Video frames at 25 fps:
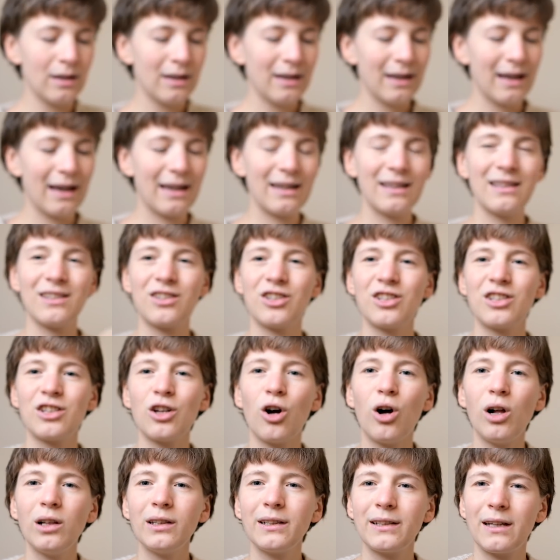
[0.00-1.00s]
And it's just
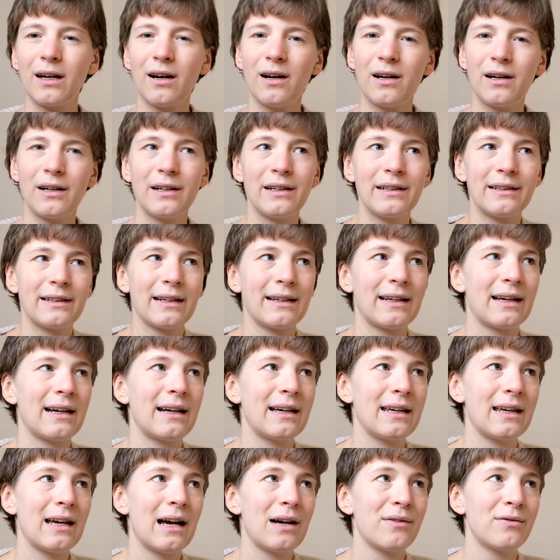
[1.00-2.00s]
all the yarn that
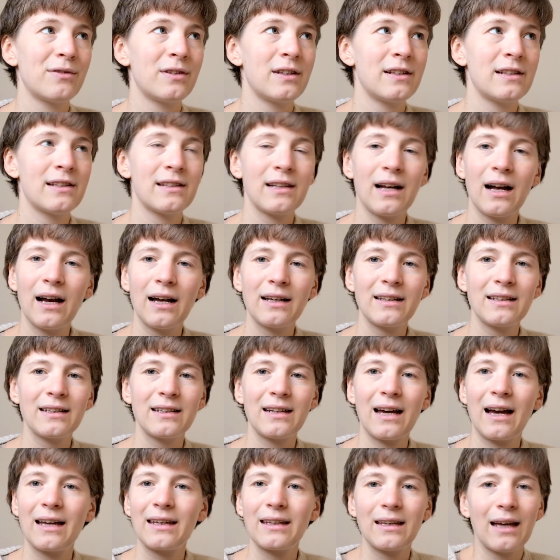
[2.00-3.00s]
I have decided
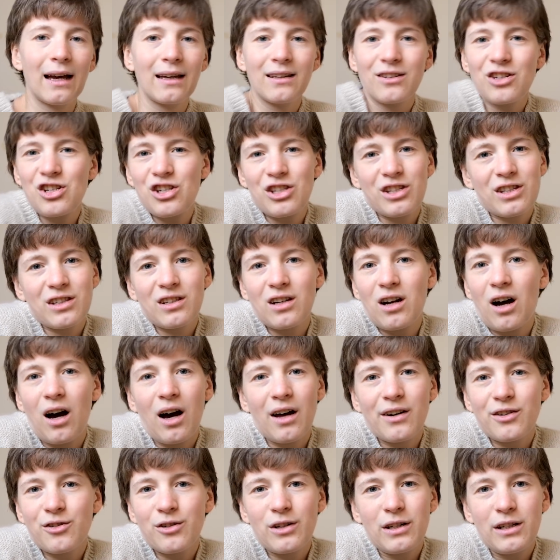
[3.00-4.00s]
I just
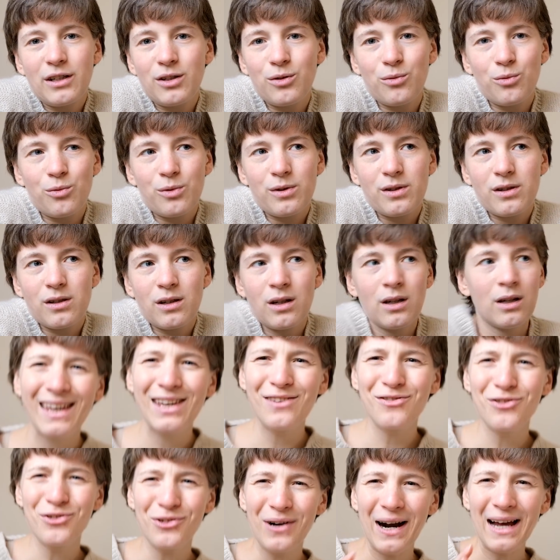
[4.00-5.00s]
can't really use.
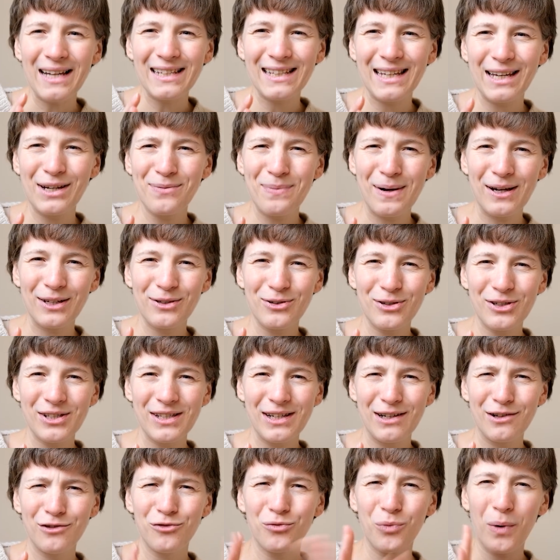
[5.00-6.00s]
If you're asking
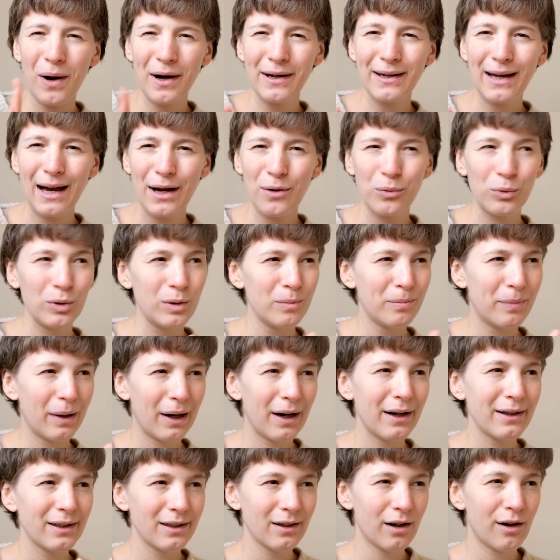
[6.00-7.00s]
yourself why I will
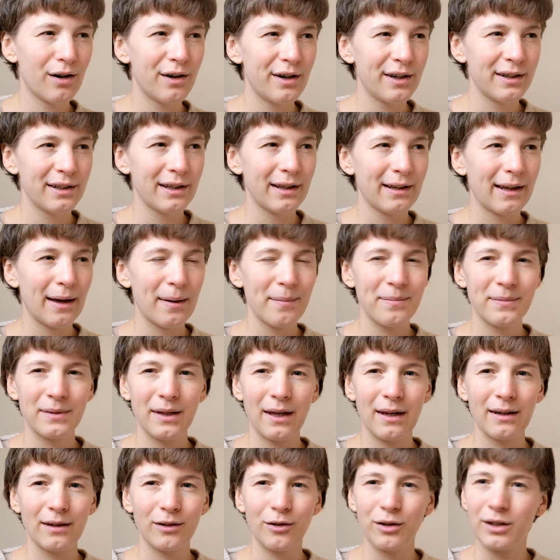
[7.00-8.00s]
buy yarn that I'm
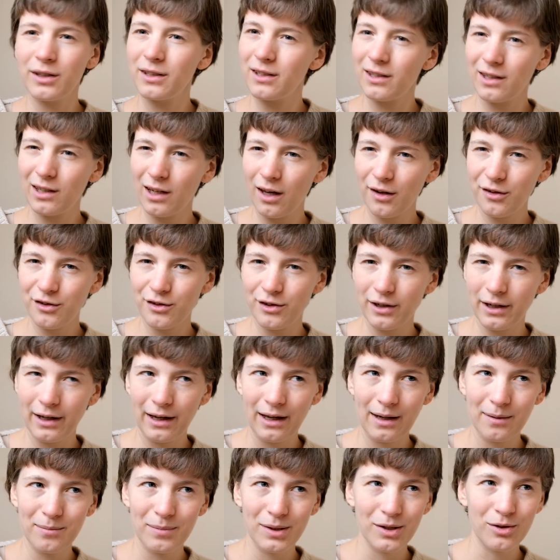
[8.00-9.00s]
then gonna declutter
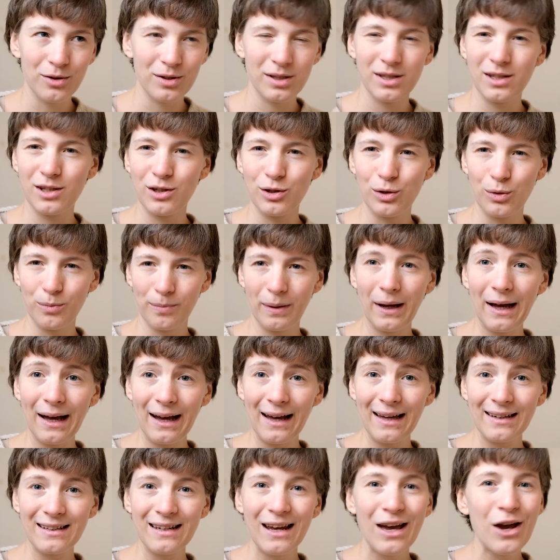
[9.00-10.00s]
again because it's so
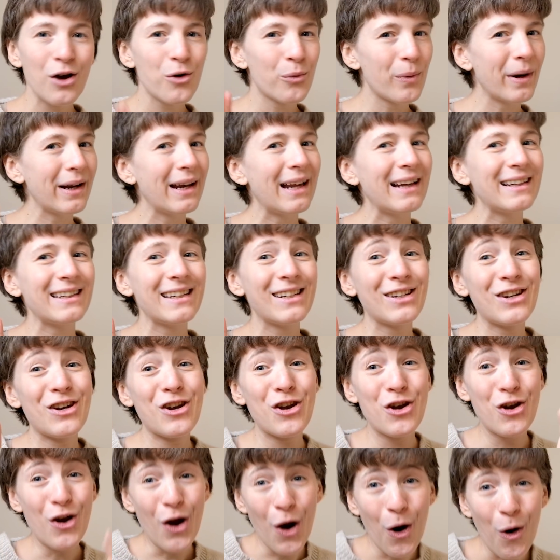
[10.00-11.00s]
bad, well, I
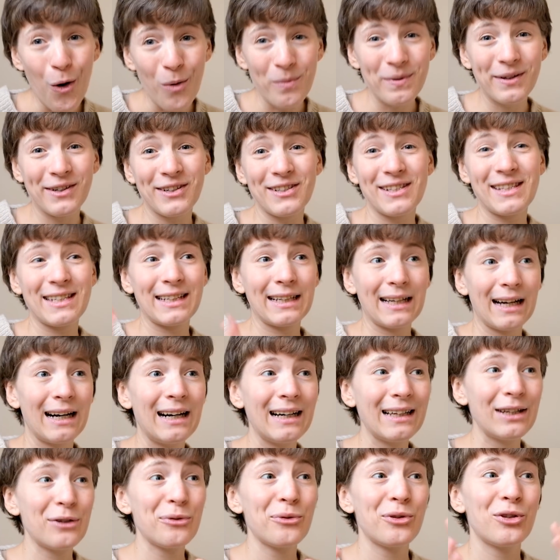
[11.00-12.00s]
didn't know, because the
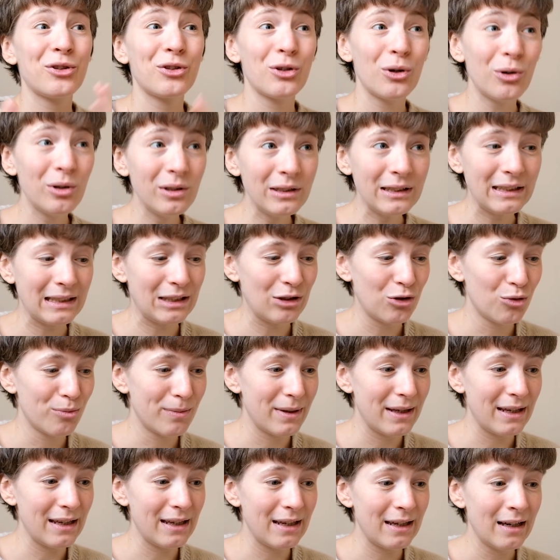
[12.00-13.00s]
guy who sold it to
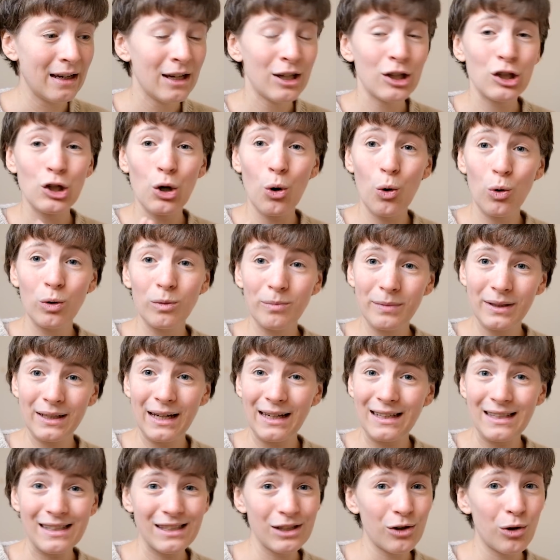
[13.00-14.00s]
me told me
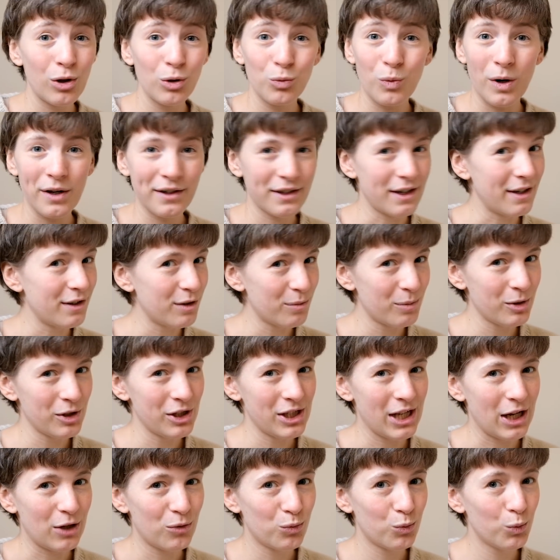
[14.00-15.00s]
that it's all
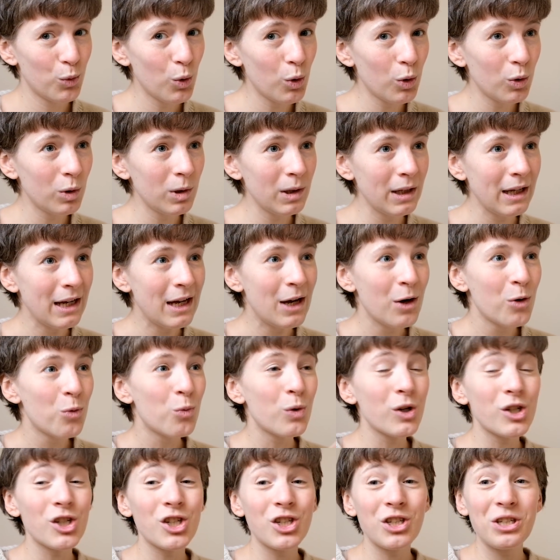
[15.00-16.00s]
100% wool,
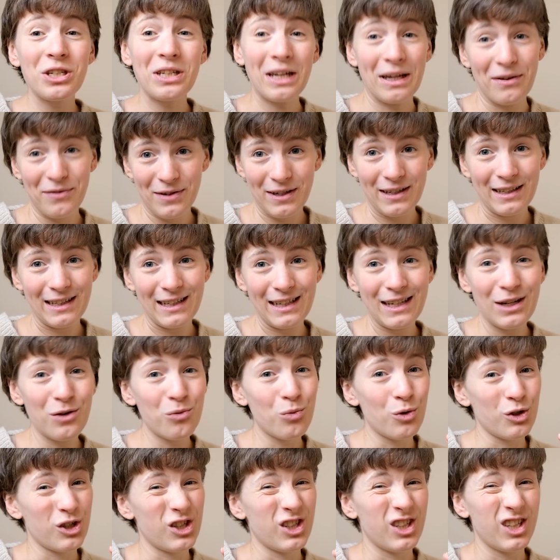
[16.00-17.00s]
which definitely
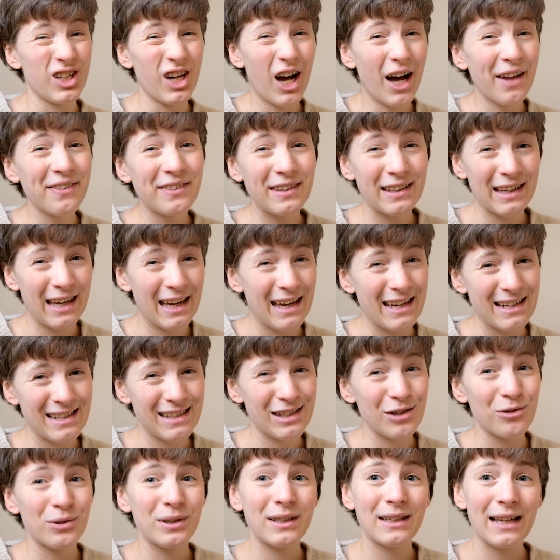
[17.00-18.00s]
was not the case.
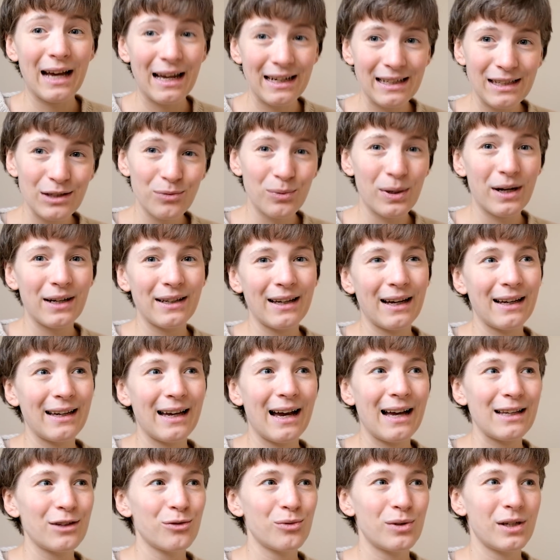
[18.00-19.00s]
So that is why I
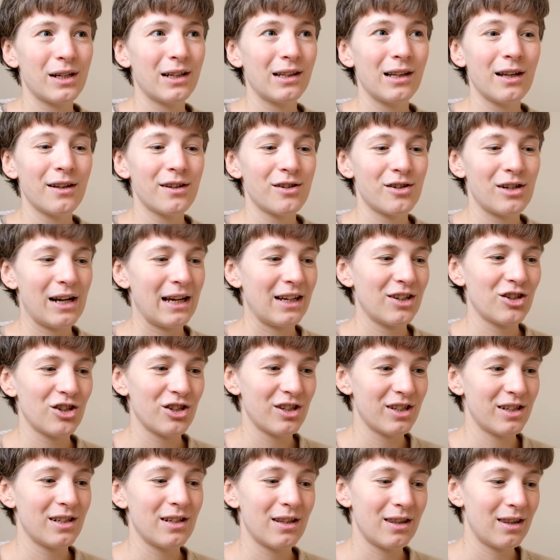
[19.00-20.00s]
had to declutter like
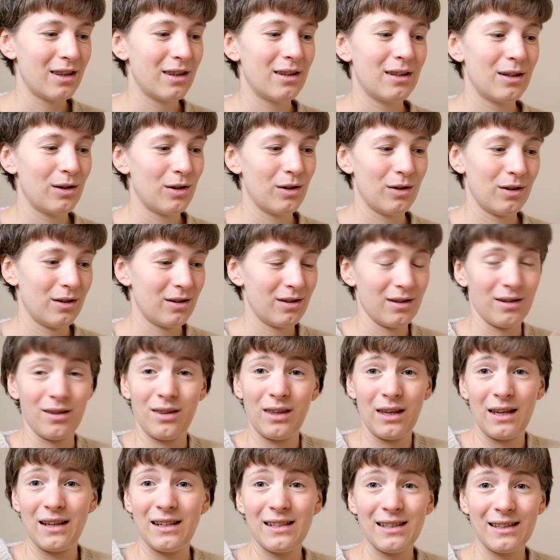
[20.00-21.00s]
just the
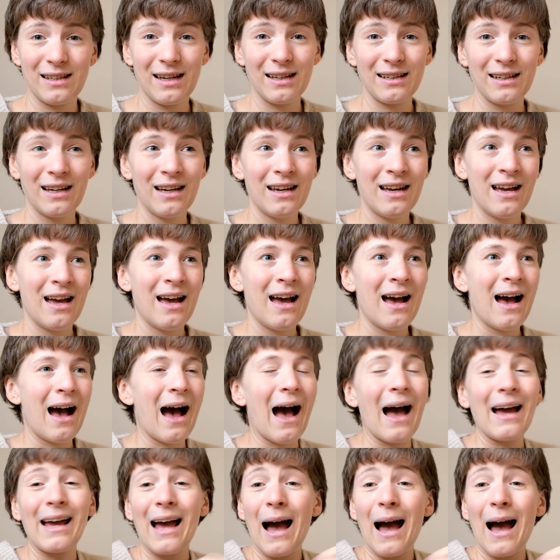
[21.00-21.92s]
things that I